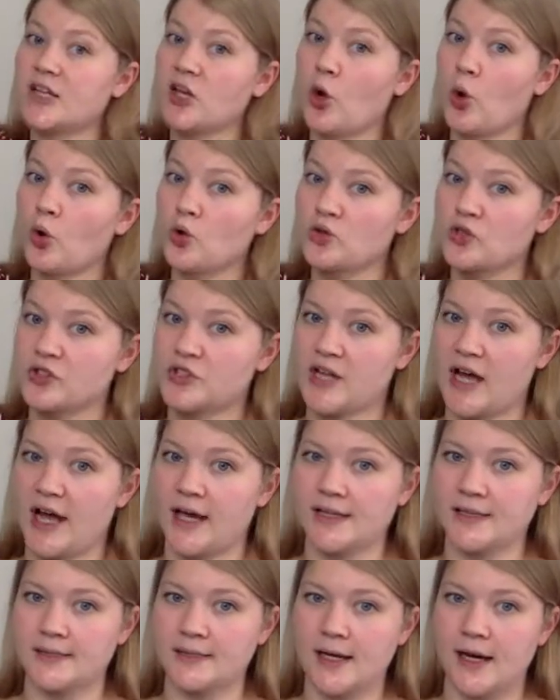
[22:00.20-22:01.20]
the older
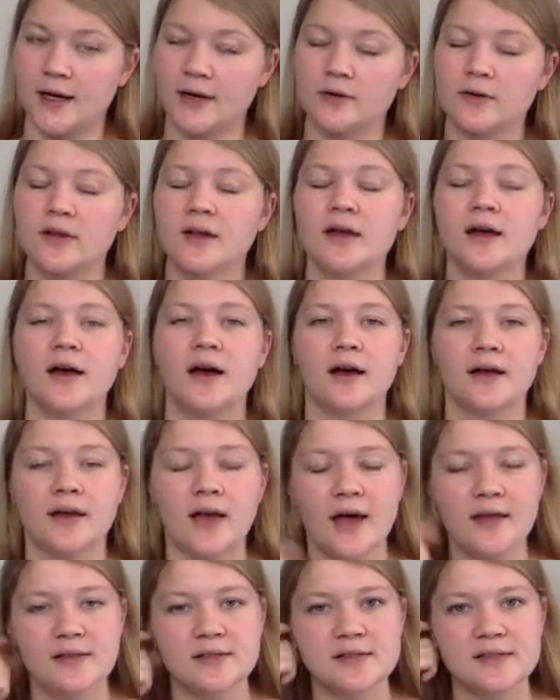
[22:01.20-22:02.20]
tag style.
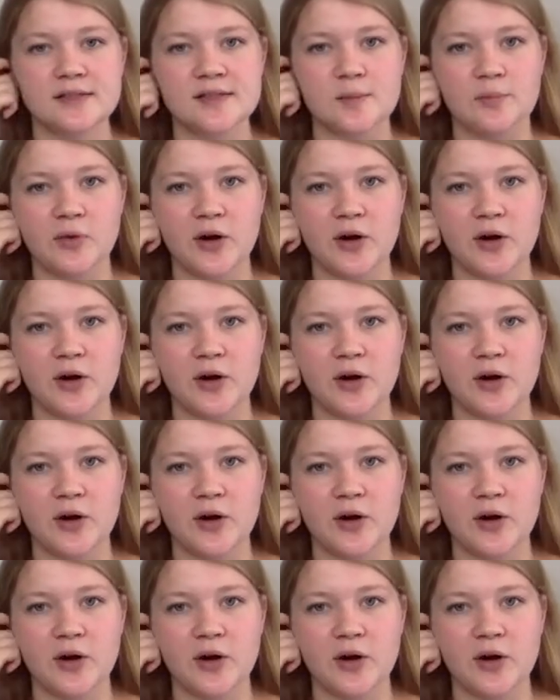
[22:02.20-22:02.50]
Again, this is a